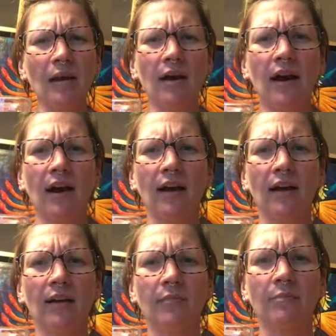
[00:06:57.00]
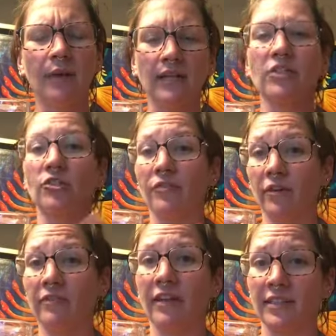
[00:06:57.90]
you've
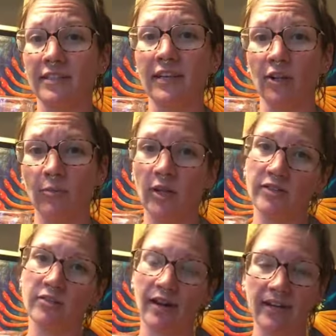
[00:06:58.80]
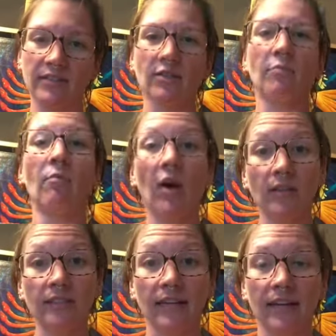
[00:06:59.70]
heard of like single malts, right? So
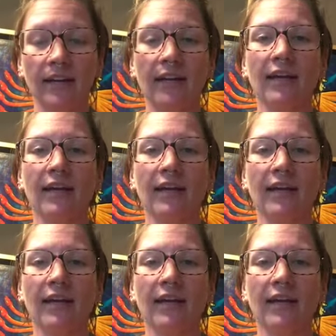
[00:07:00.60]
malting